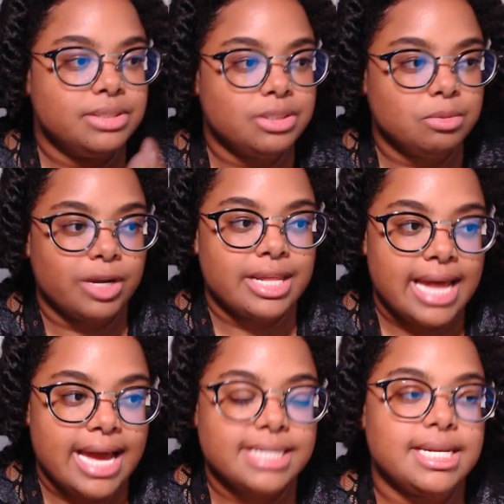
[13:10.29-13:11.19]
So bring
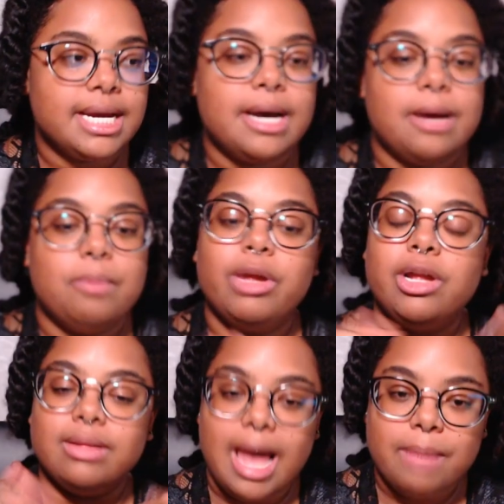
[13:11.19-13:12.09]
that, uh, bring
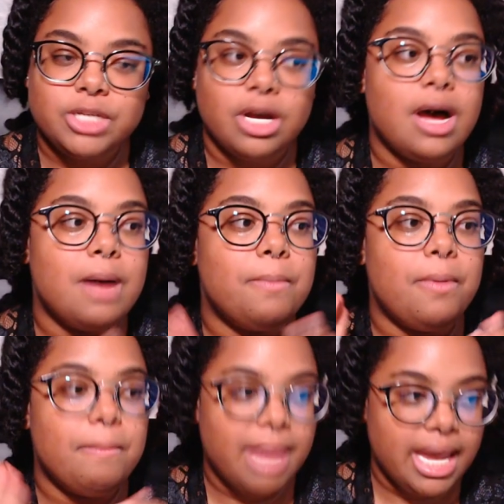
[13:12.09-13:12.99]
your laptop,
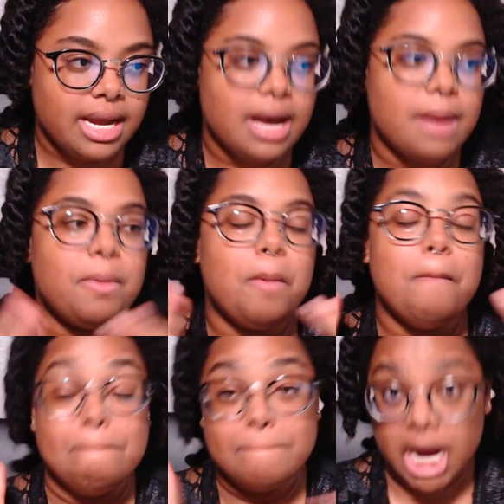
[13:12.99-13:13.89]
makeup,
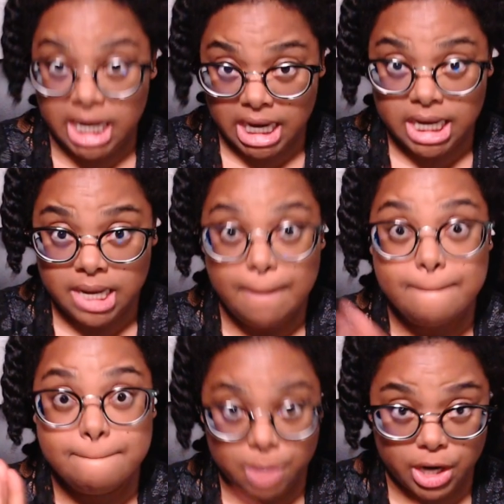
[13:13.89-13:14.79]
money,
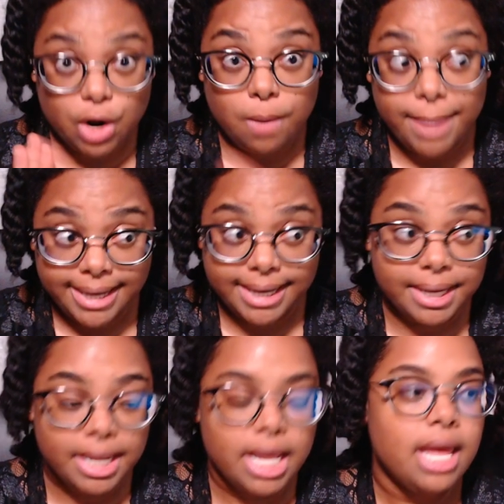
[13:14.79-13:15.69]
bring your
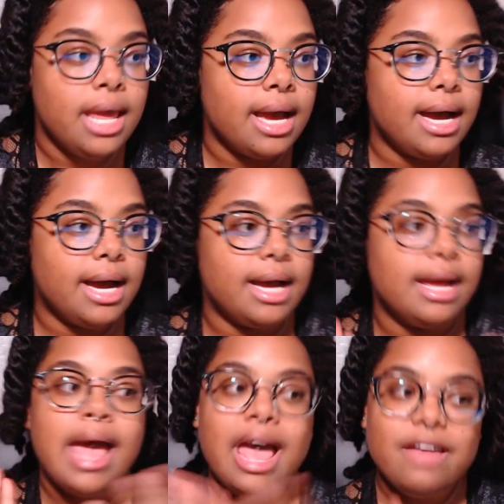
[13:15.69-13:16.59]
money. Uh,
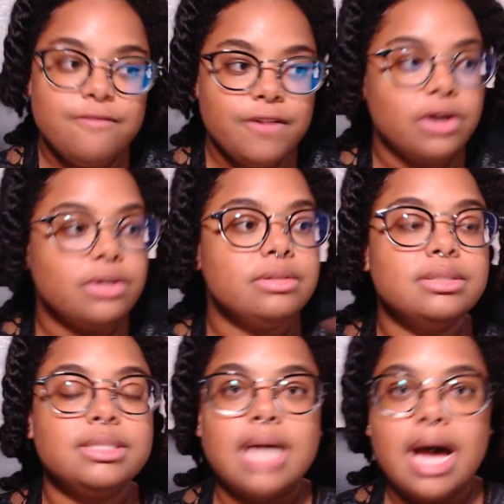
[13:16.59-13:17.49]

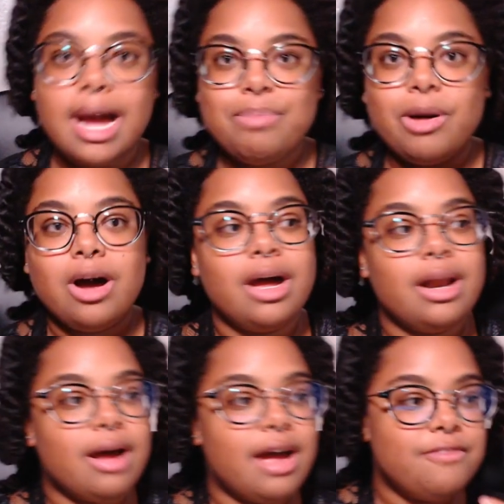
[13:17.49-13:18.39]
headphones,
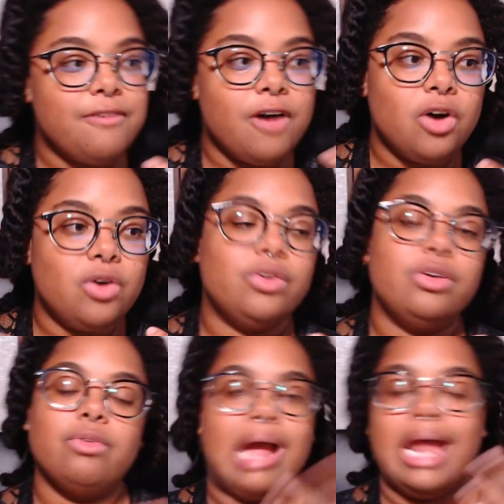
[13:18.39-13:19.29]
iPod,
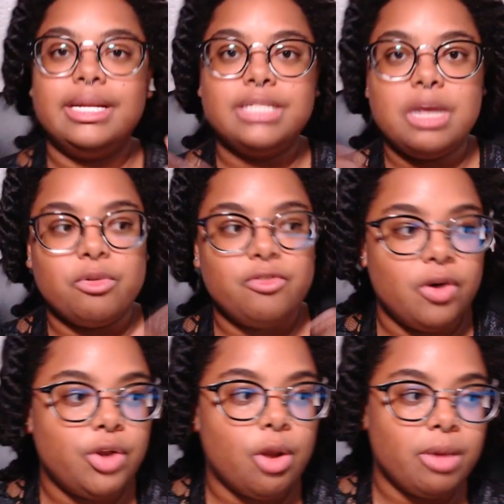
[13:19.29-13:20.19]
iPhone, or any type of
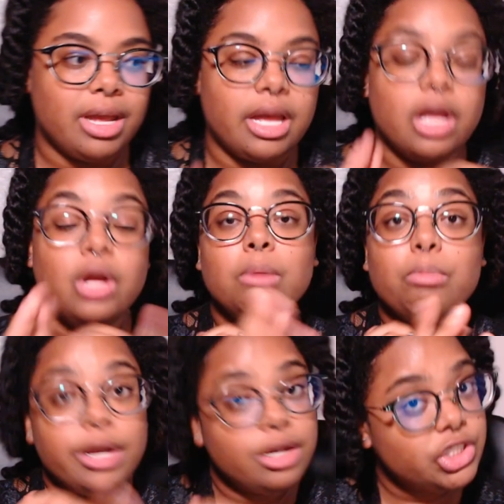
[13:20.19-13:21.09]
phone you're bringing.
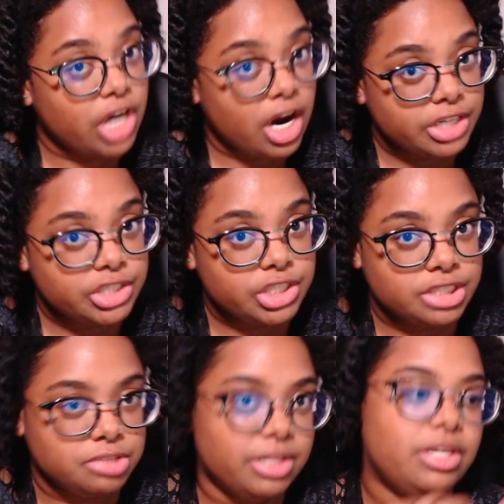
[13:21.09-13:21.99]
Bring your
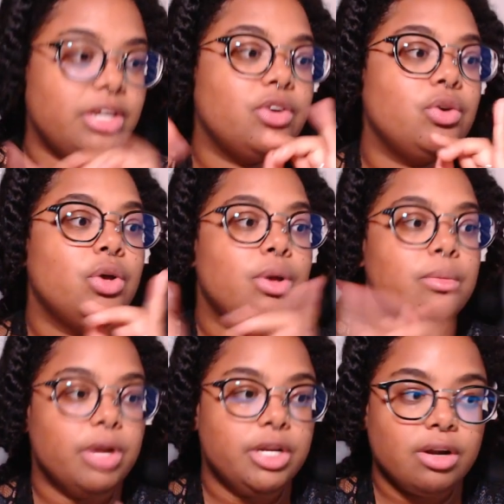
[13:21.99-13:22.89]
chargers with you.
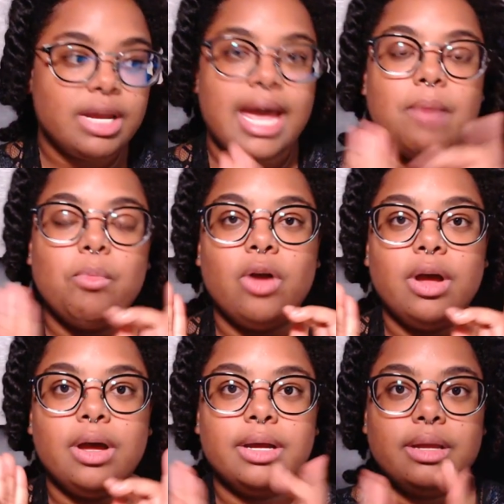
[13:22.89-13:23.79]
Bring your
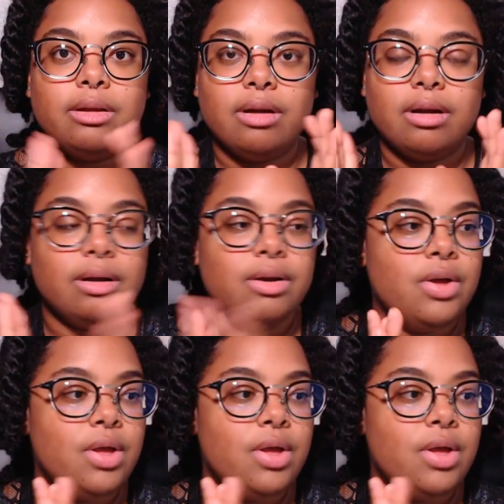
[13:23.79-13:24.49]
camera, your